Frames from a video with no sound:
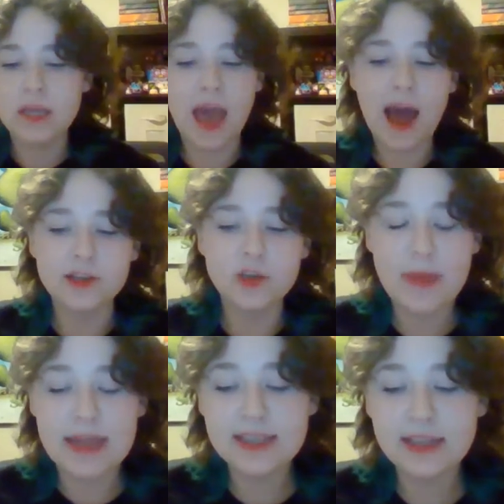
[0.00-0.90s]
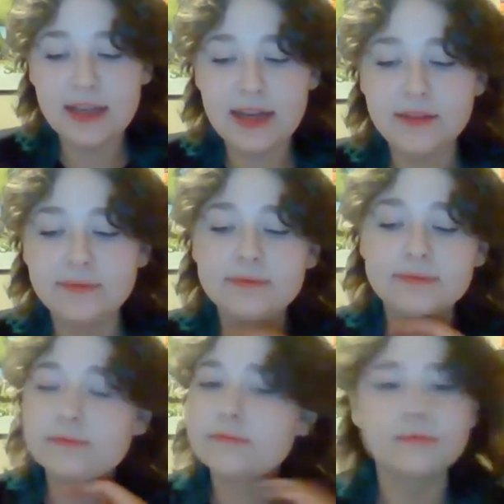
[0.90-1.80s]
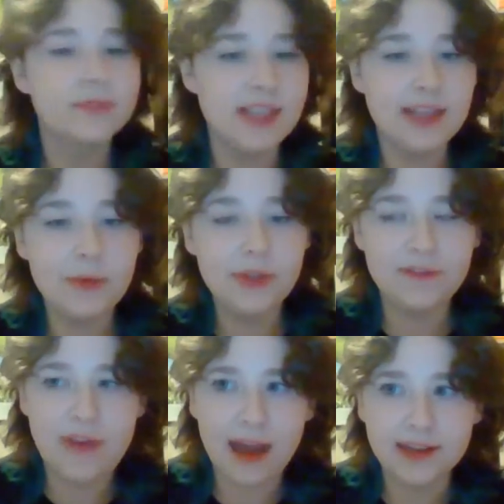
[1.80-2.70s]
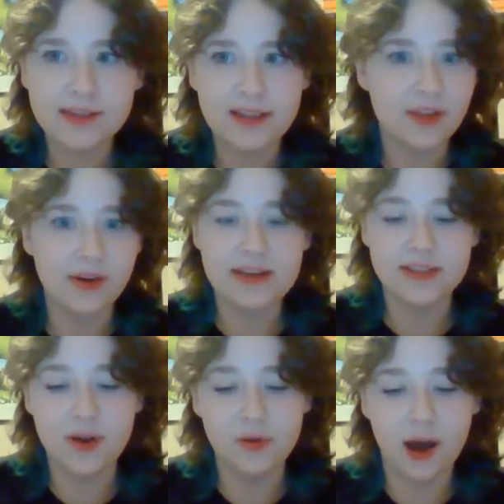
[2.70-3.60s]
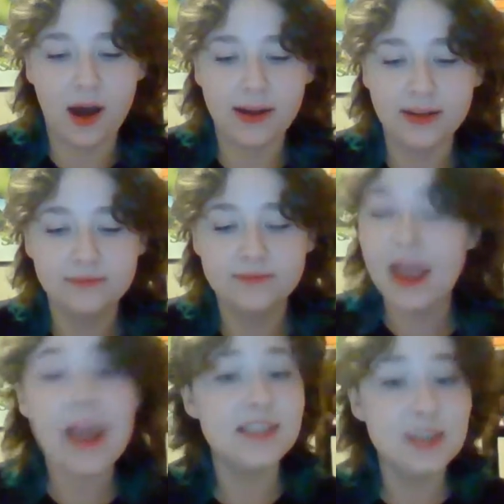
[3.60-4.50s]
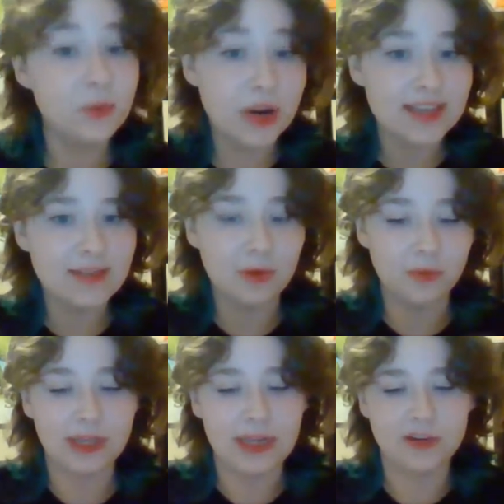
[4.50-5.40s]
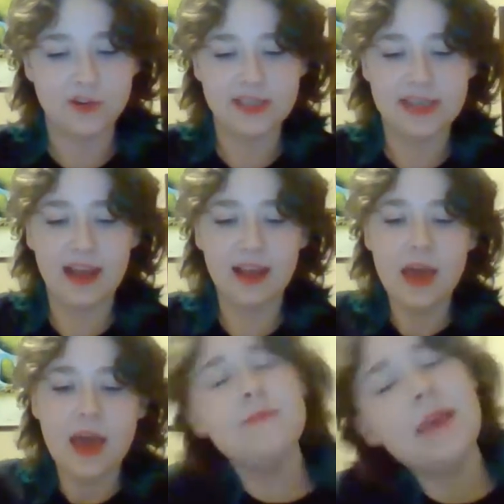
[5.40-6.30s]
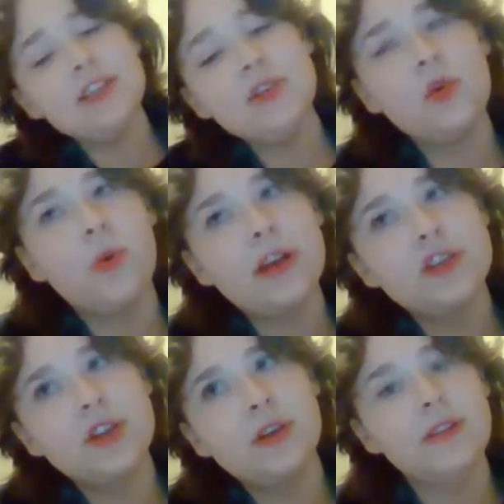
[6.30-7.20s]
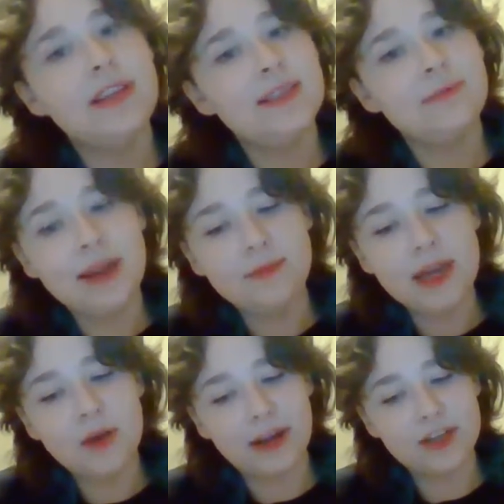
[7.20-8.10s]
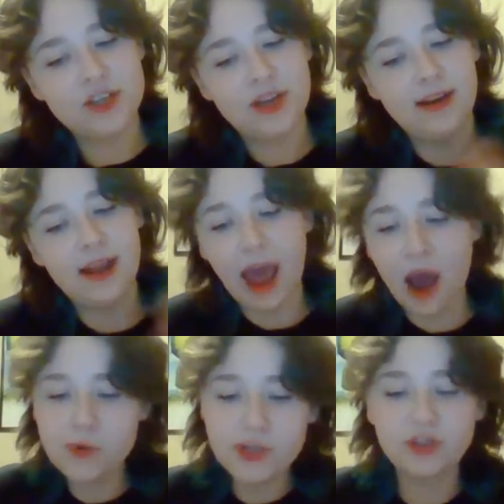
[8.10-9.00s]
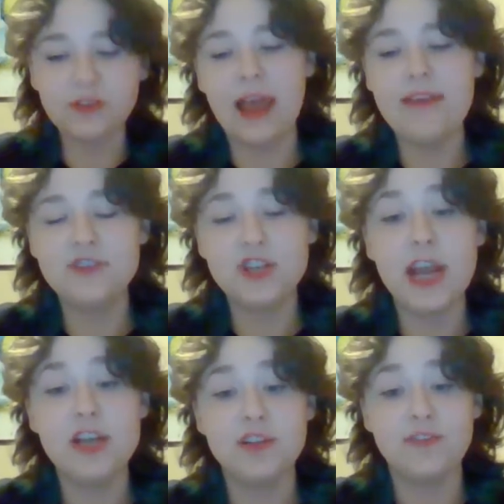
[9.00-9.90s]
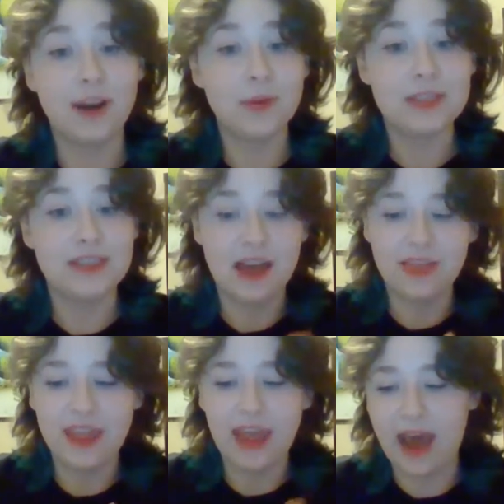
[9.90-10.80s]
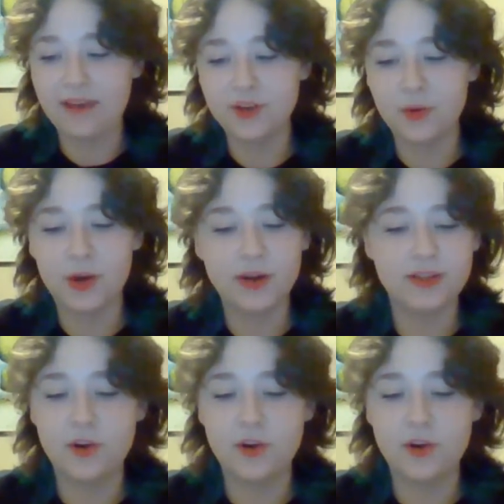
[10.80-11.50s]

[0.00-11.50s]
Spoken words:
Yeah, so basically, dealing with the fact that there is no God, it's depressing but really interesting. It makes you question, or at least it made me question, how would your life change if there was nothing afterwards?